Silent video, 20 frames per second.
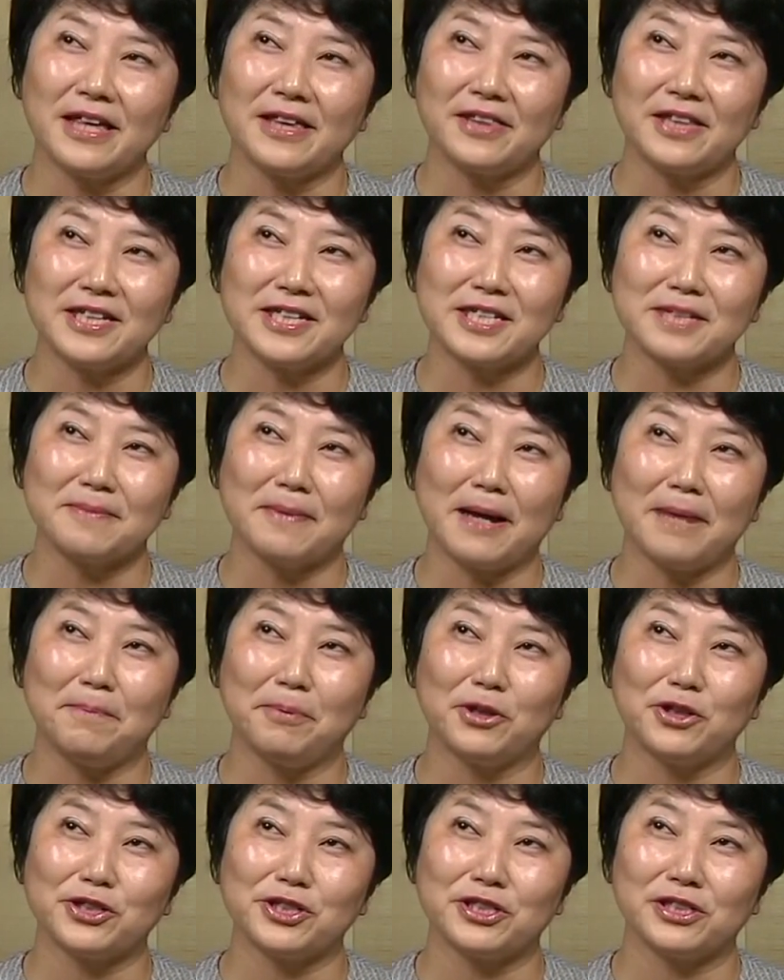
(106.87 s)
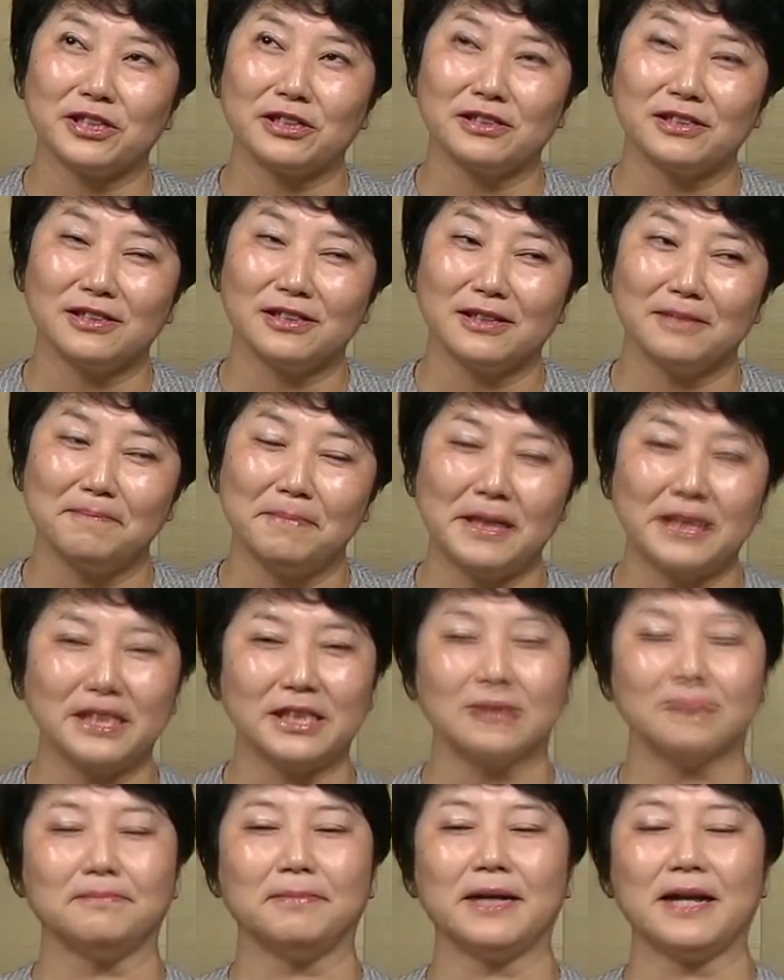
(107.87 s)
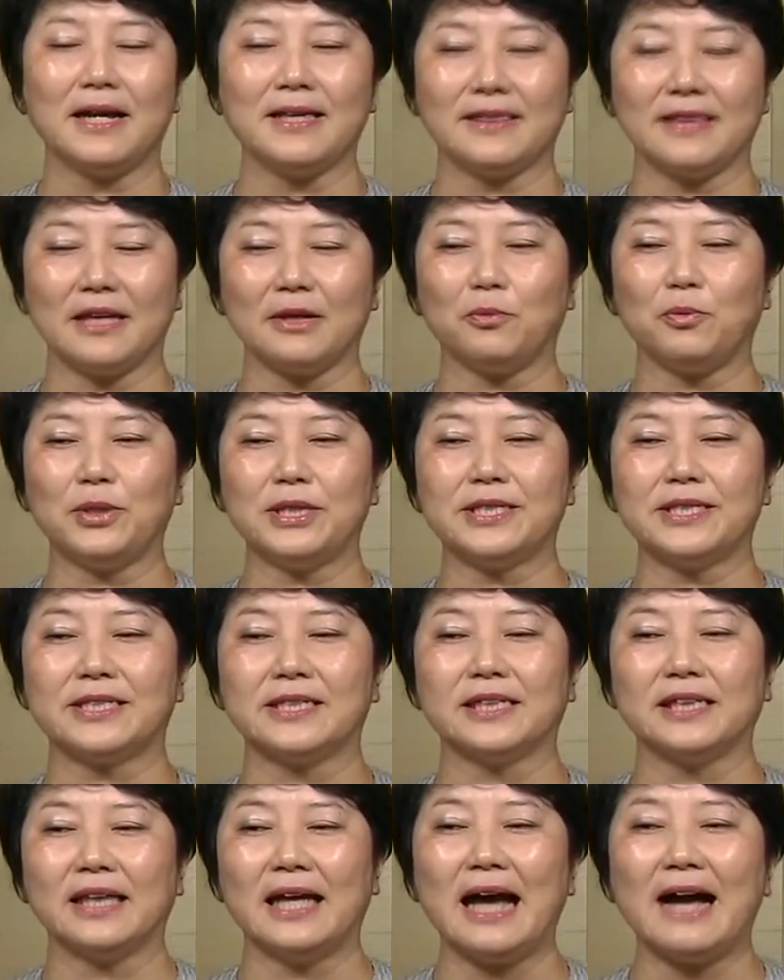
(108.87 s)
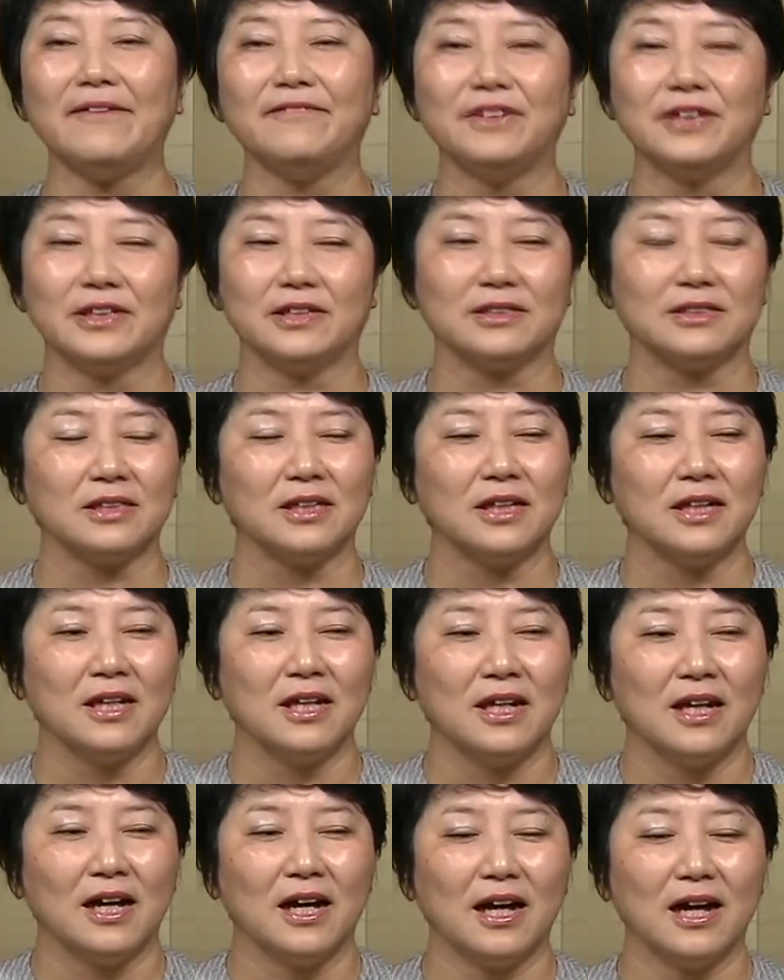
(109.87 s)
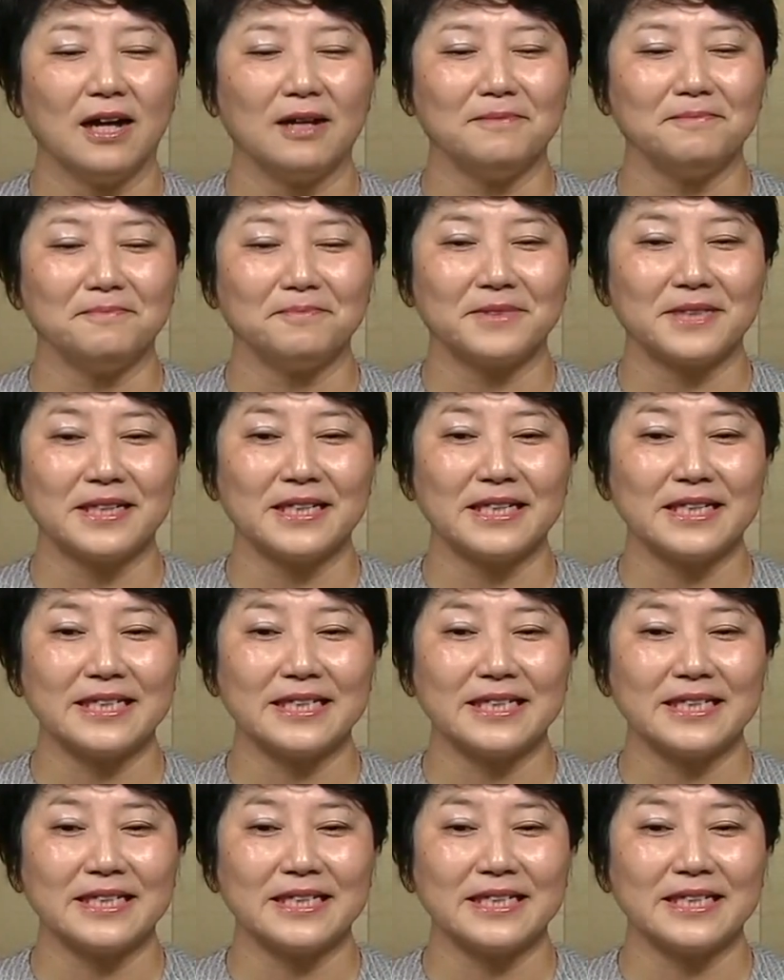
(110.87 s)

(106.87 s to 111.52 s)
think this is my personal opinion, but I think we still haven't um,